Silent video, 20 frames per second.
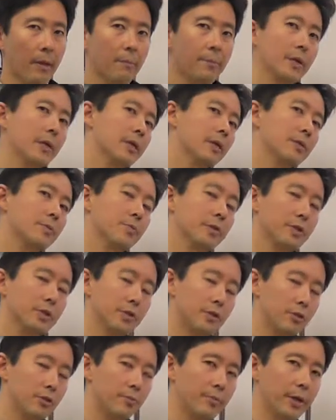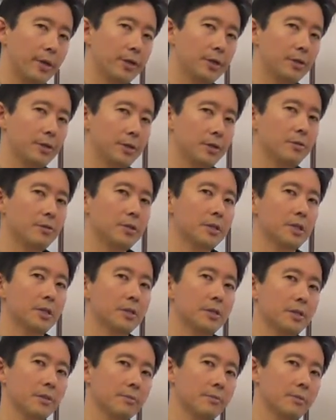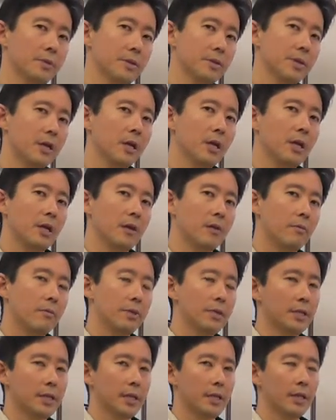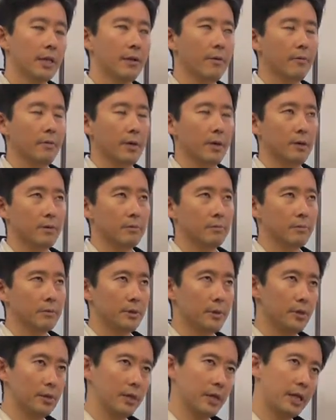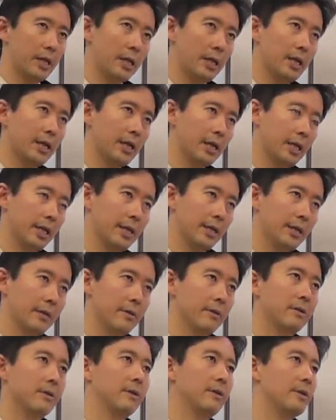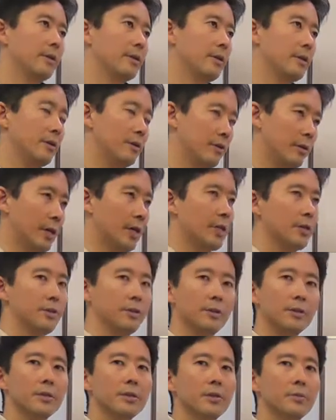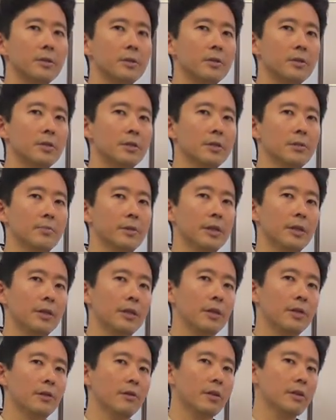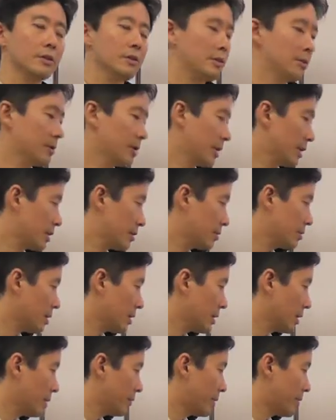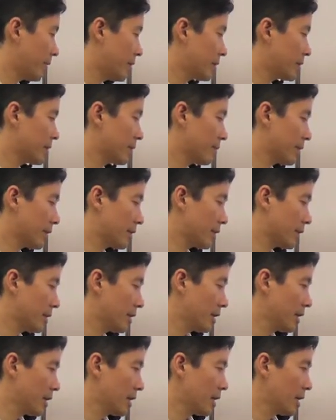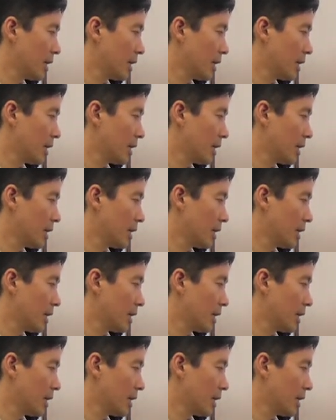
Because with the 2x2 systems, we said that, well, you're looking at a line, you know how to do the substitution method, you also know how to do the elimination method.